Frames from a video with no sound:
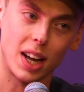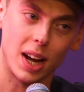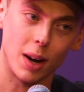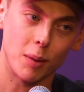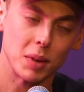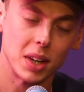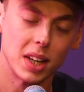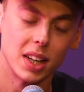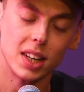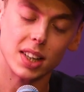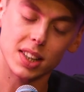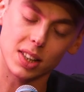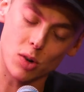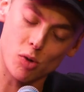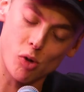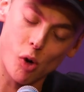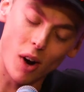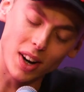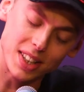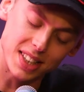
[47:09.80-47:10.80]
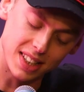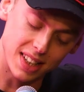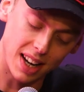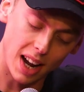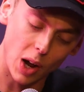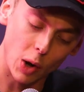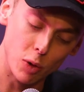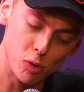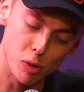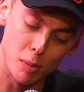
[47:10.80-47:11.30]
now. So write it
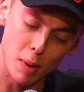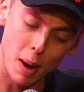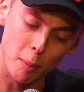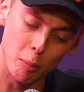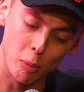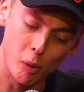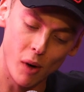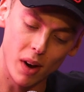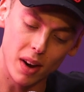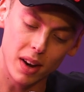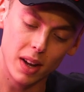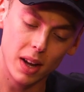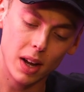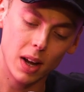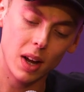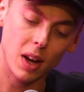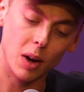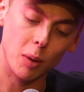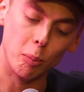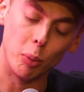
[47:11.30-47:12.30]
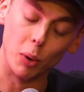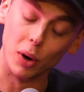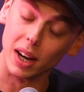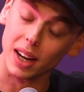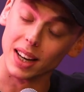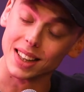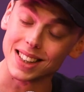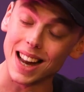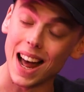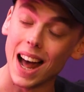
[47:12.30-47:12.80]
down, remember it. But
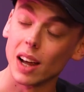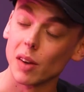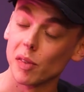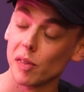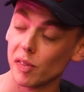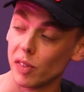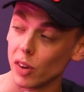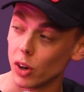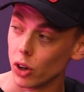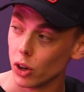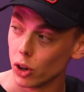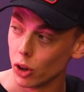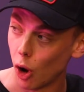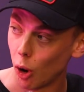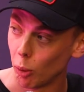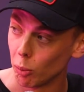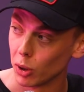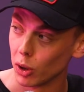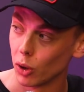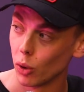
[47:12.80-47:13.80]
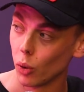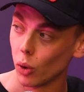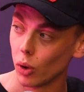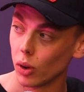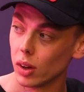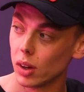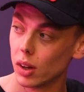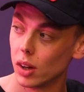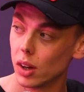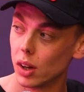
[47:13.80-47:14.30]
it is a
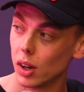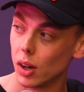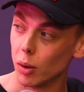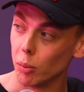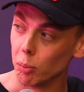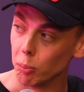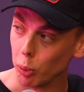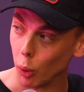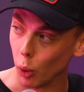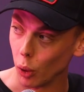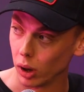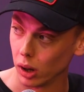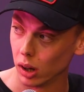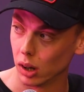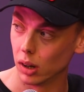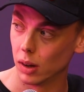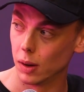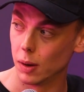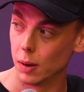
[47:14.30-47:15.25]
phenomenal book.